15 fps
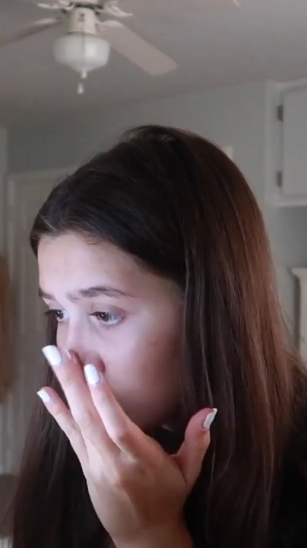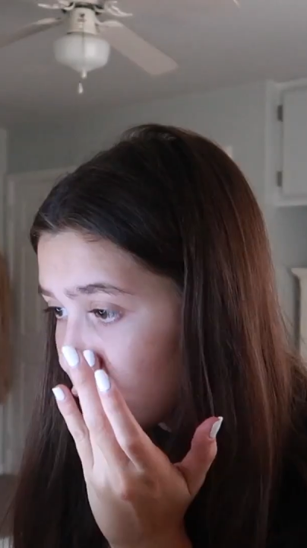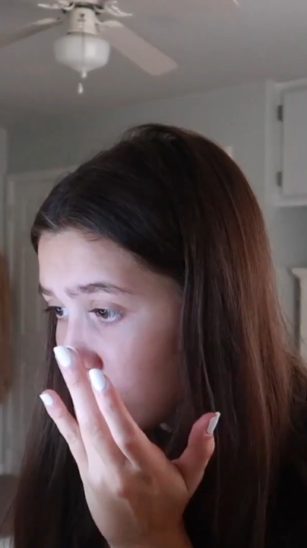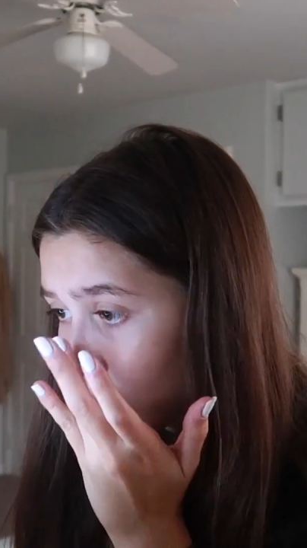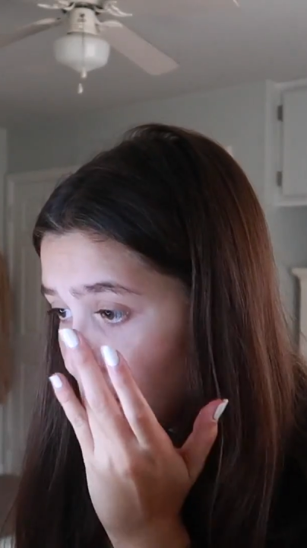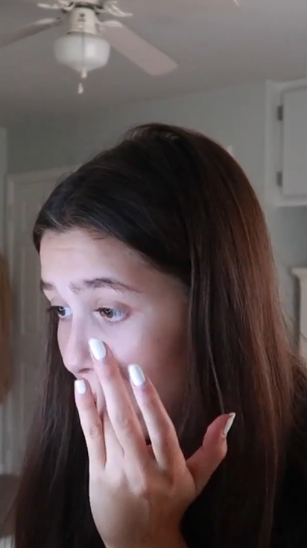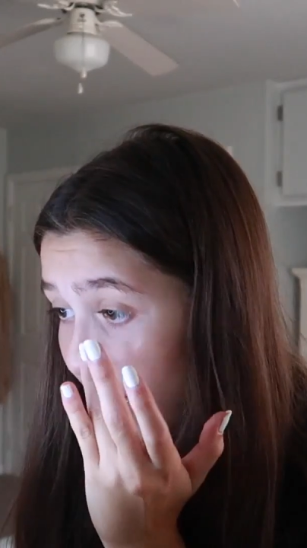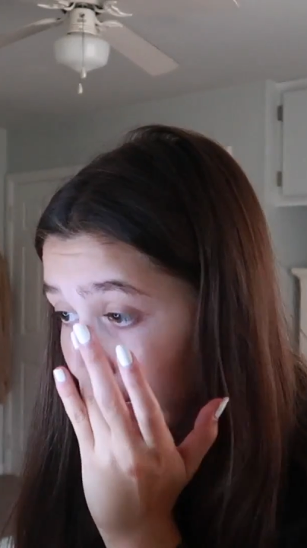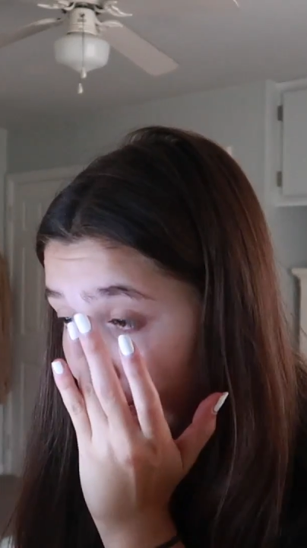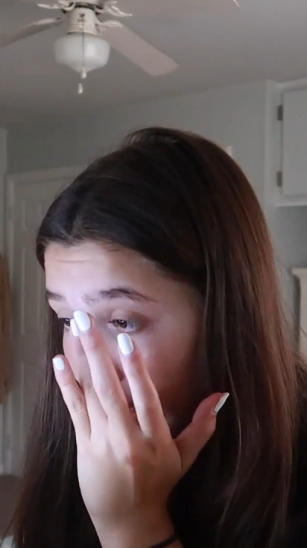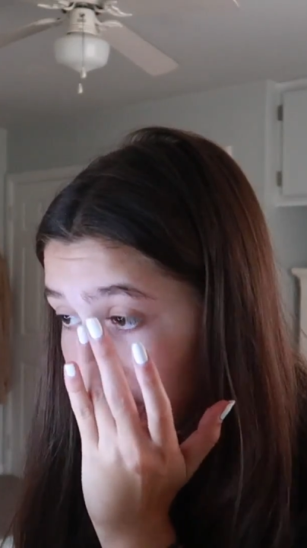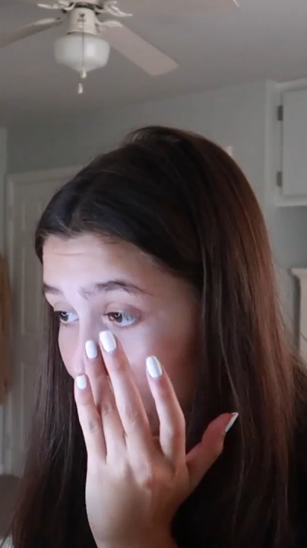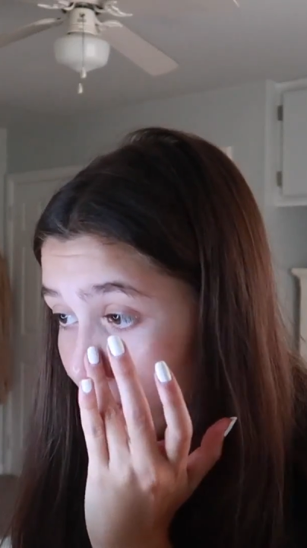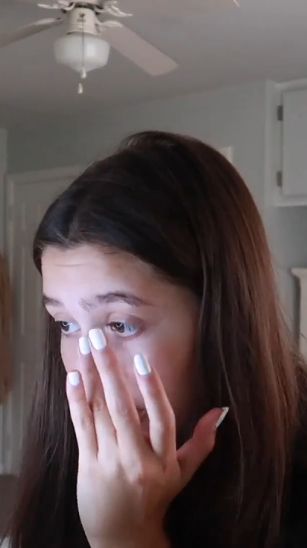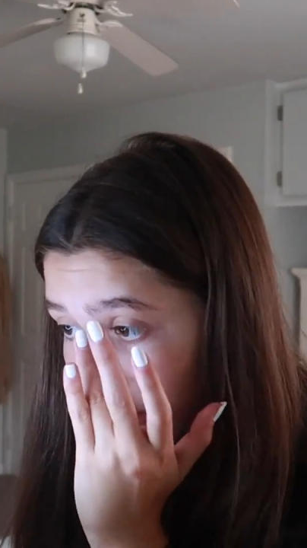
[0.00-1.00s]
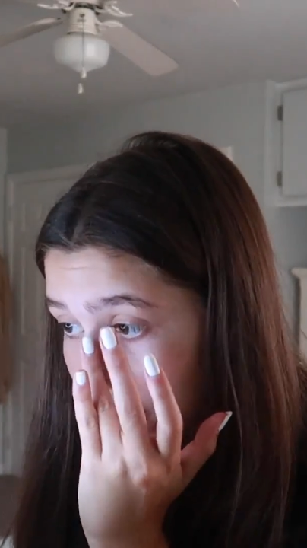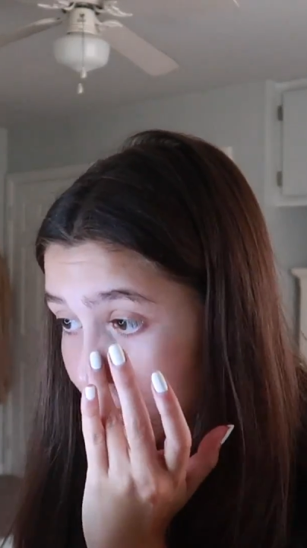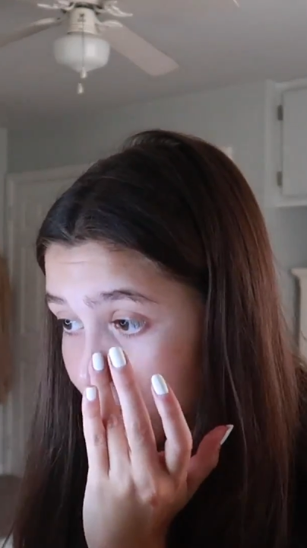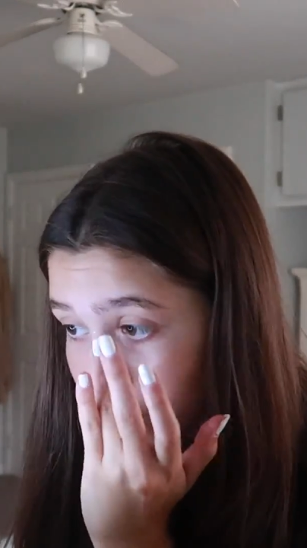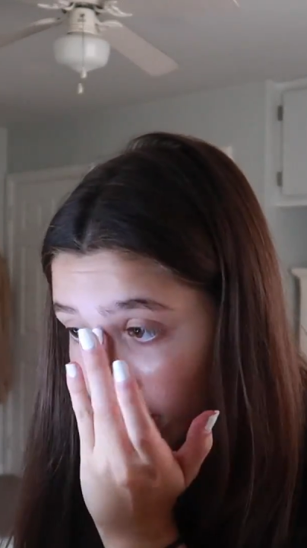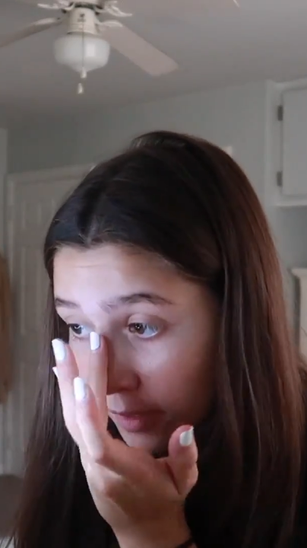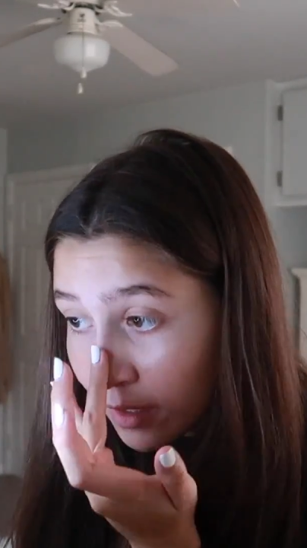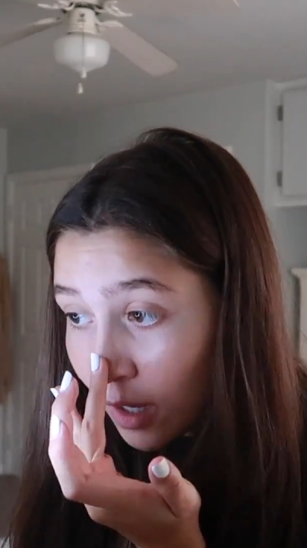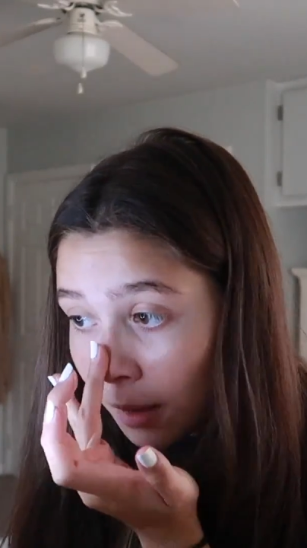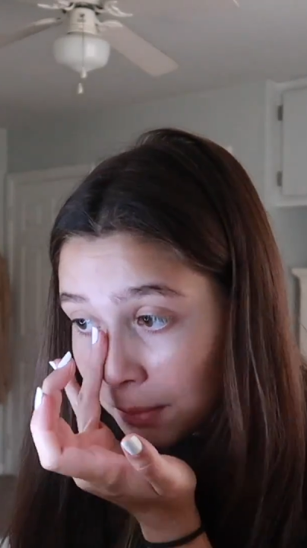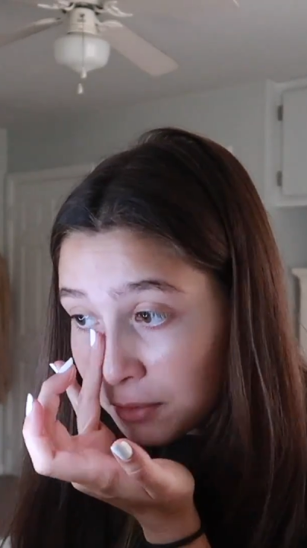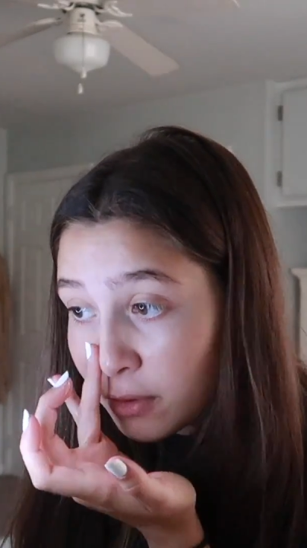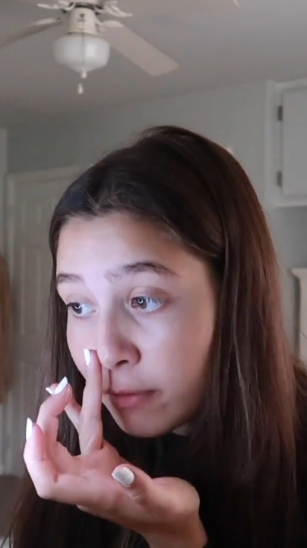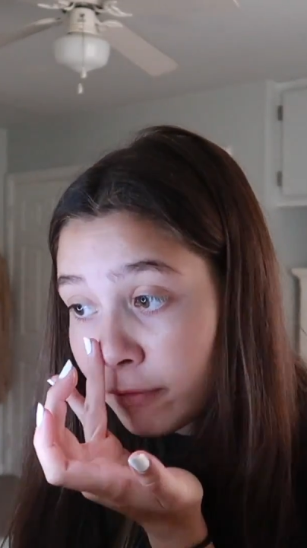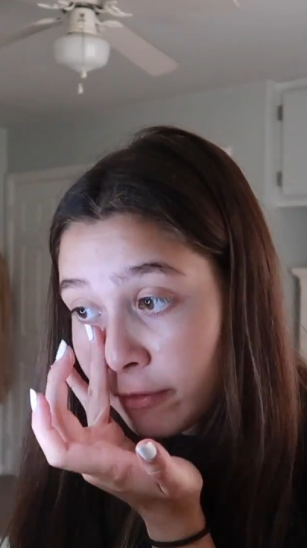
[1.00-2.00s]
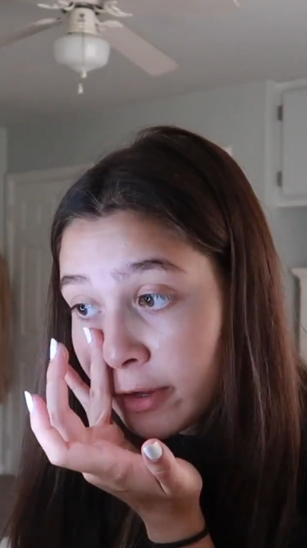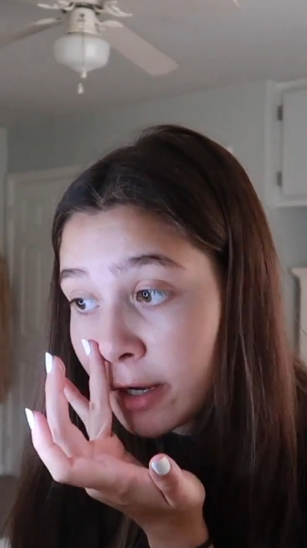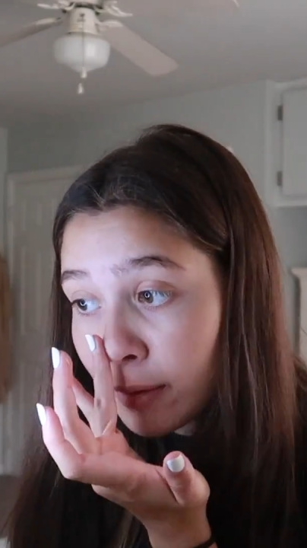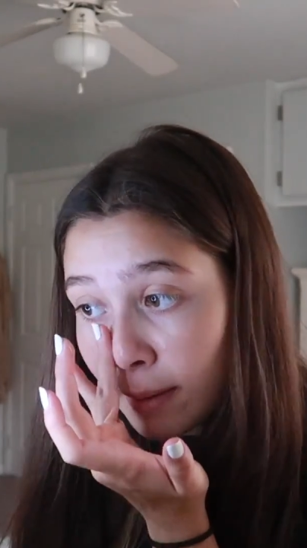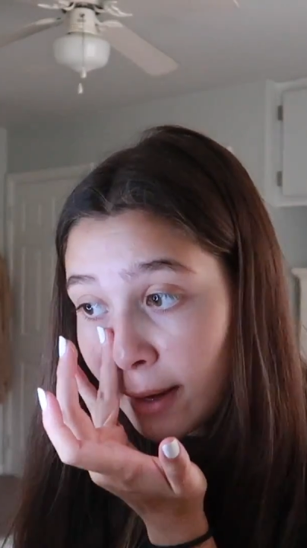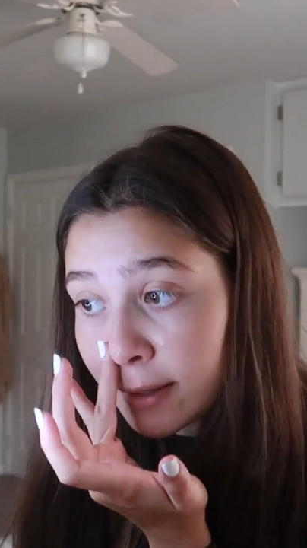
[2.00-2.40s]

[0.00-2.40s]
So I am trying to upload a video